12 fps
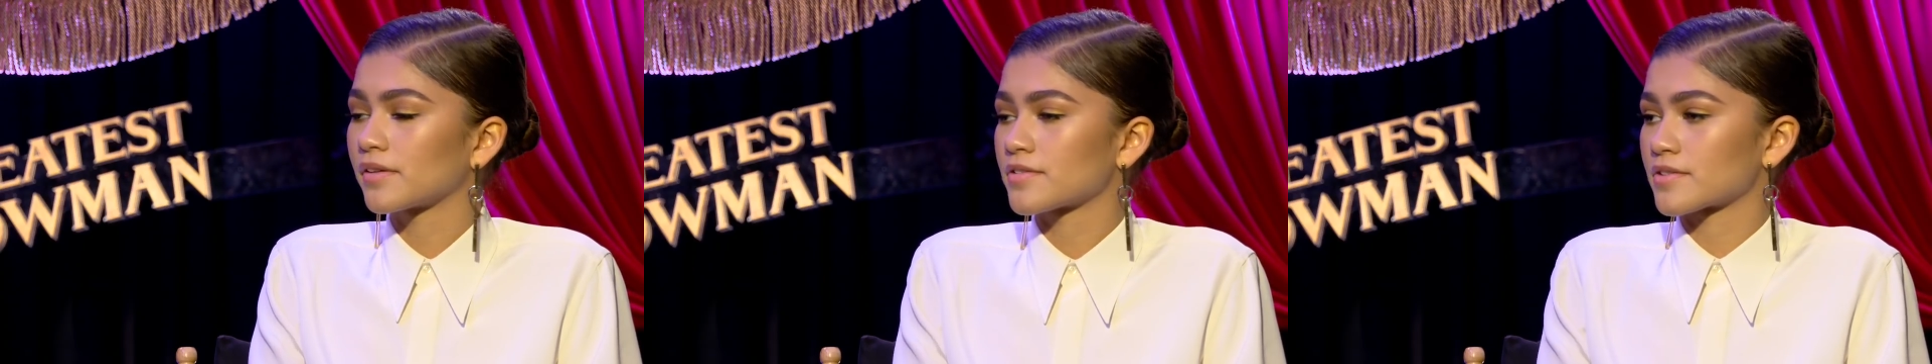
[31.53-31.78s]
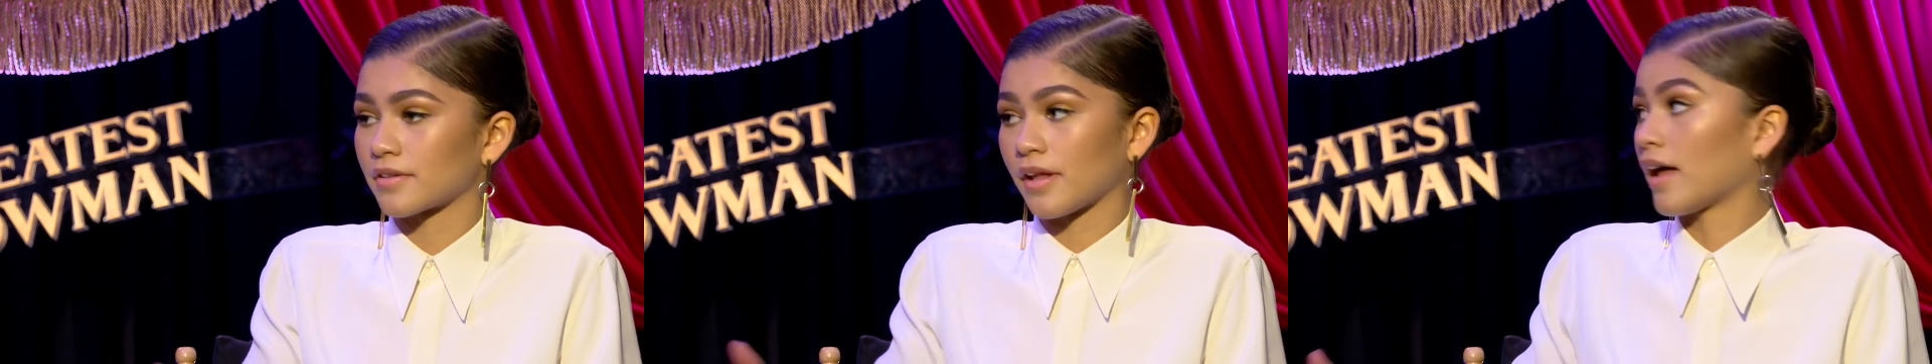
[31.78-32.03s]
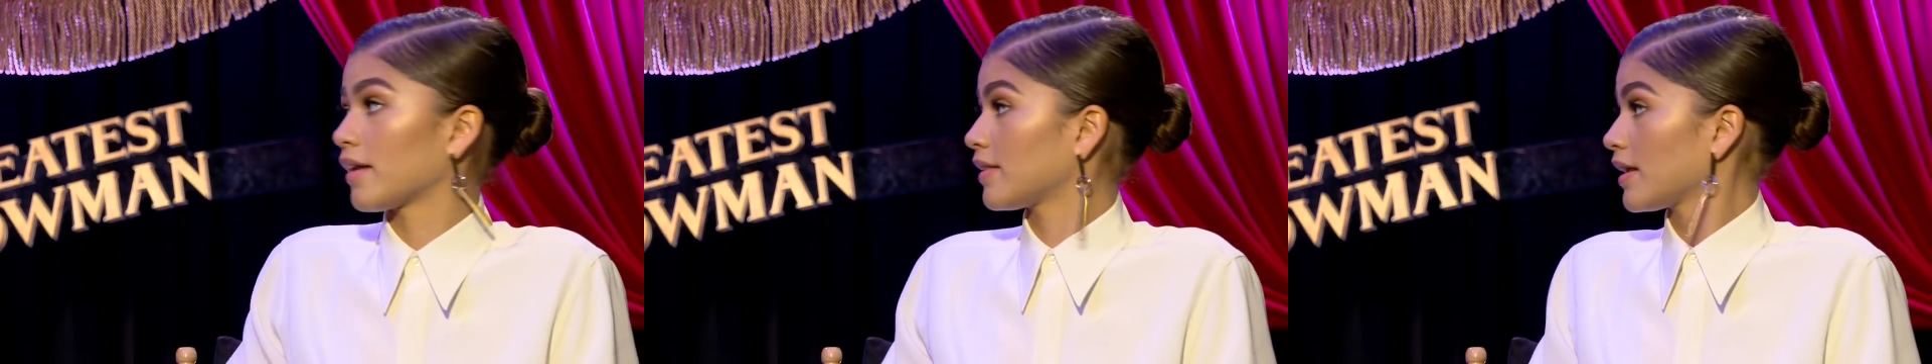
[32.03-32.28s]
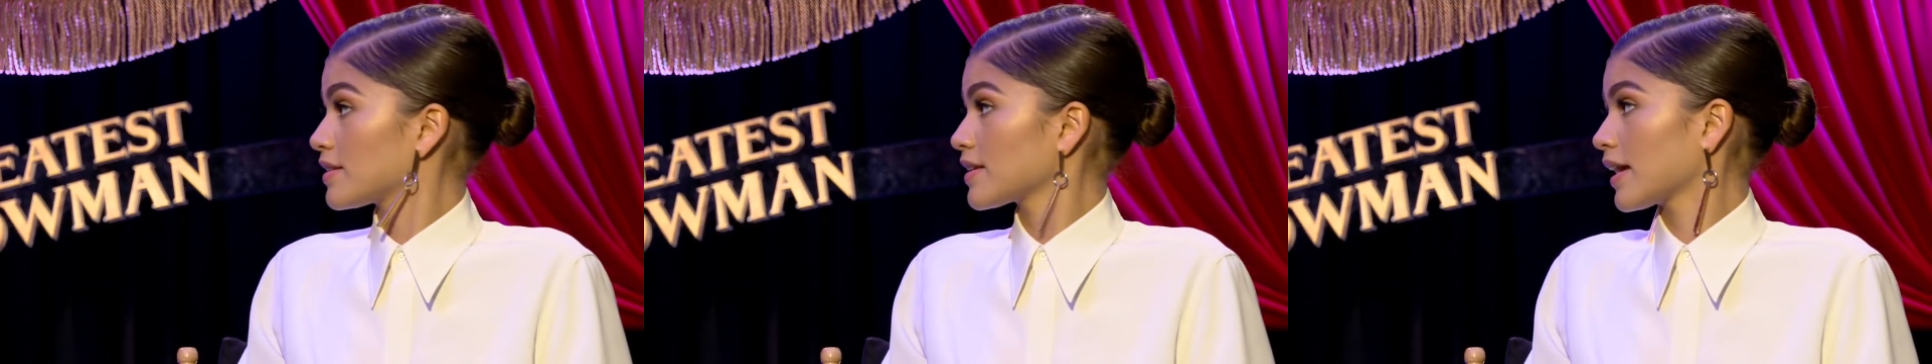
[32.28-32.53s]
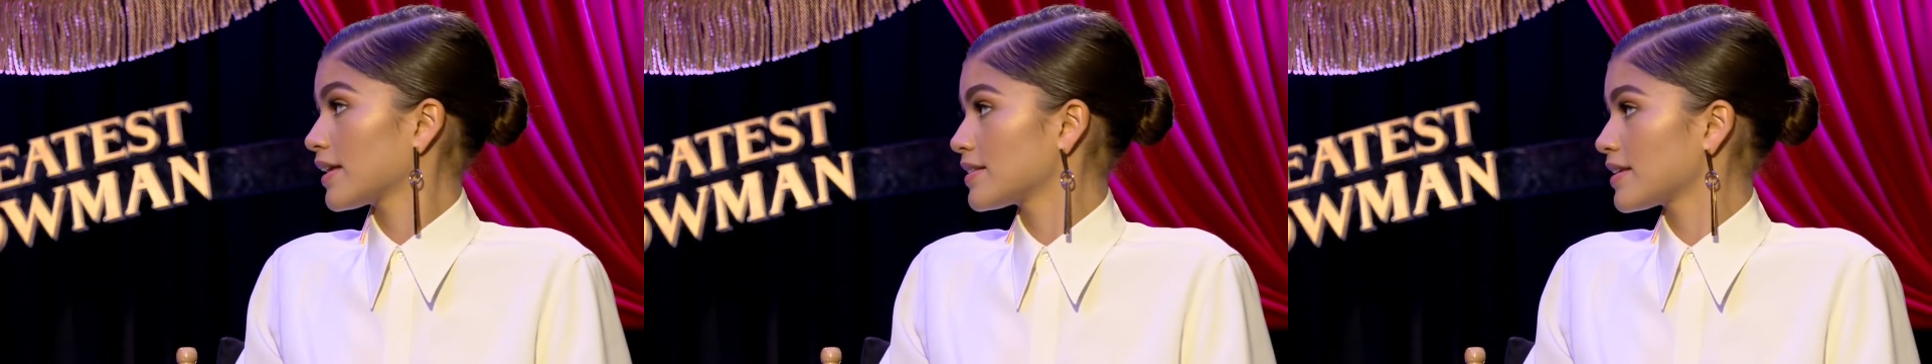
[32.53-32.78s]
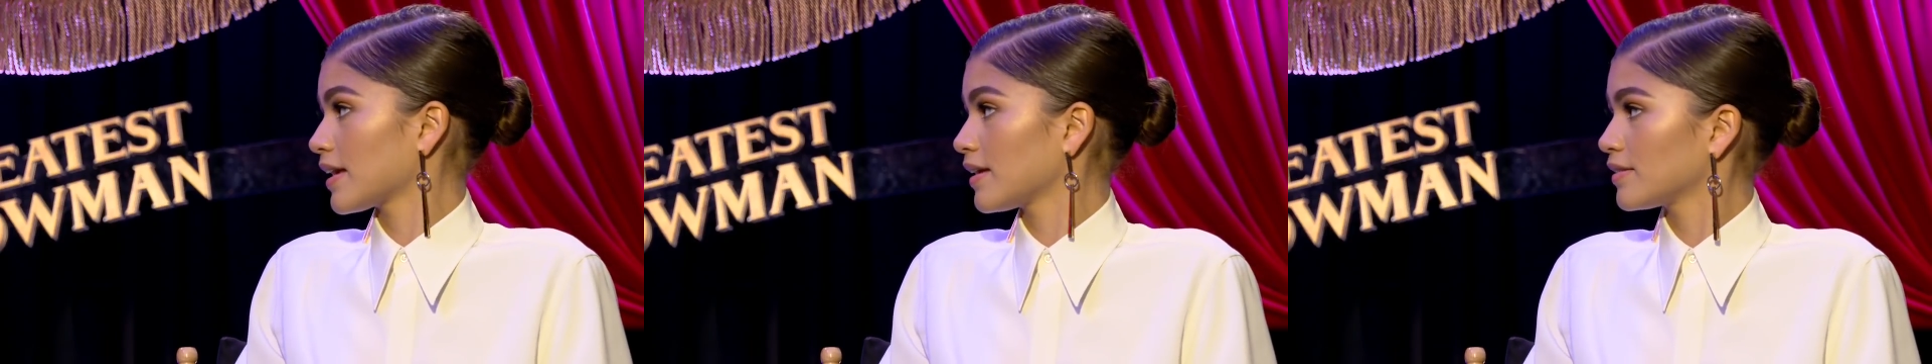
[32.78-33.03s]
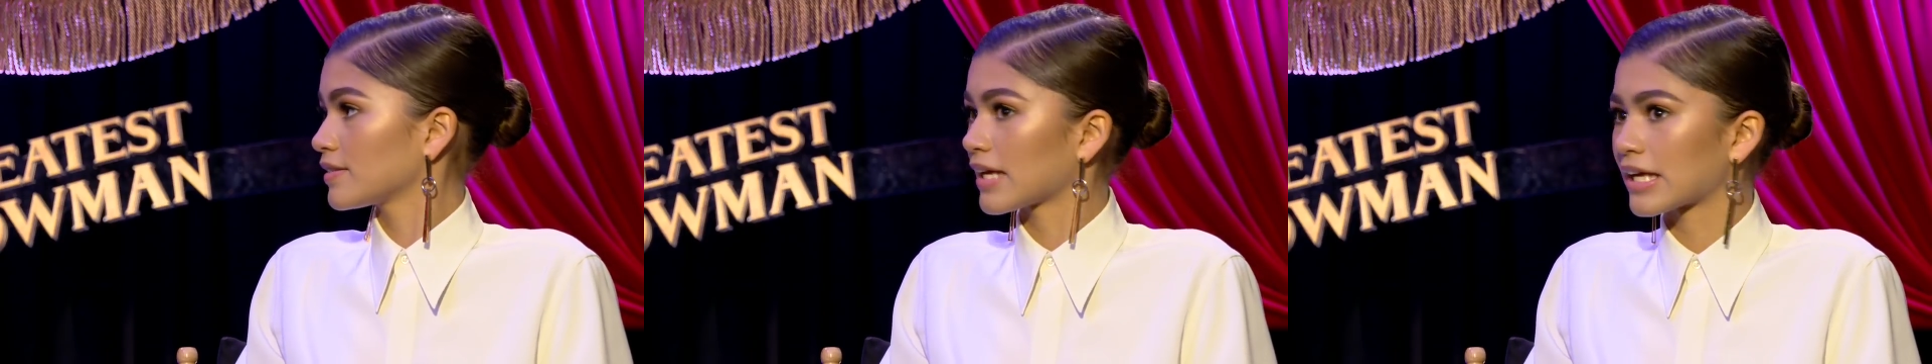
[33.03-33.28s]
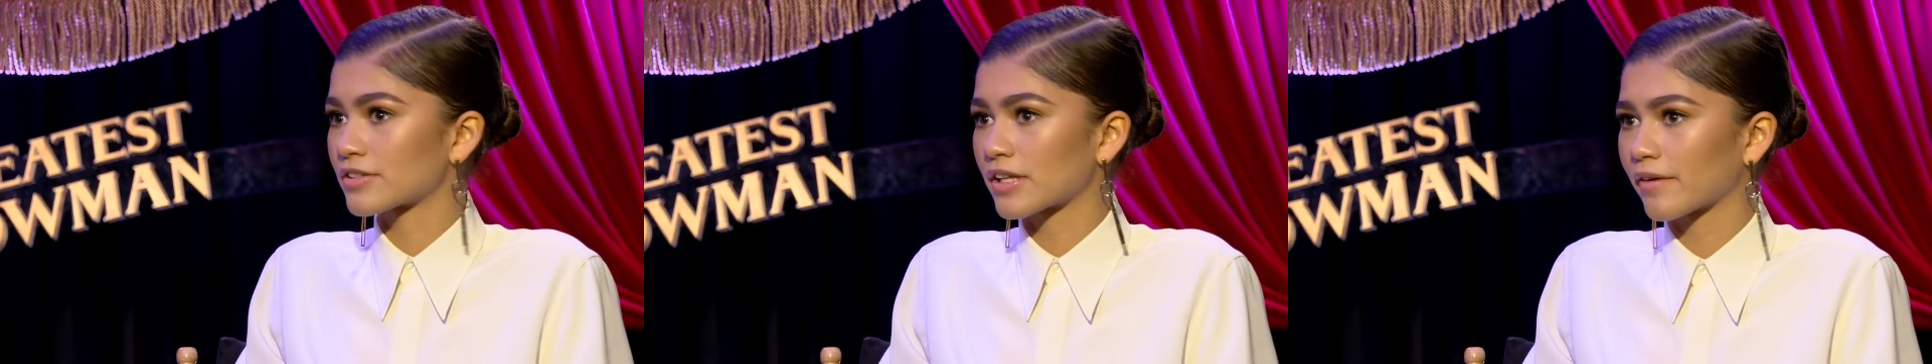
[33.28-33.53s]
there's a lot of things I could say to
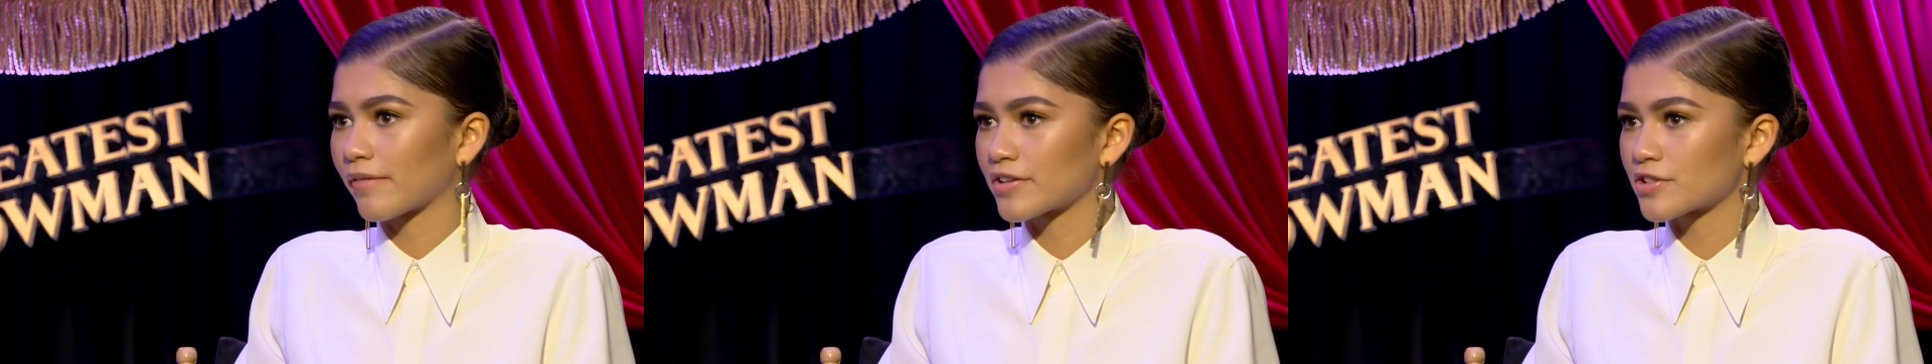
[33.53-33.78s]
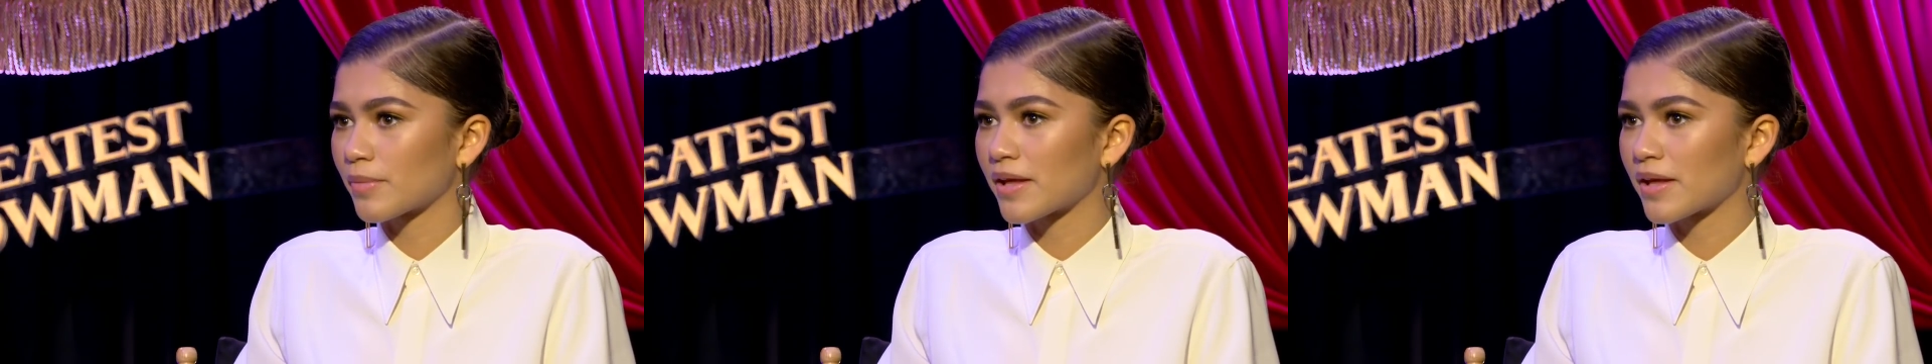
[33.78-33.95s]
answer that question,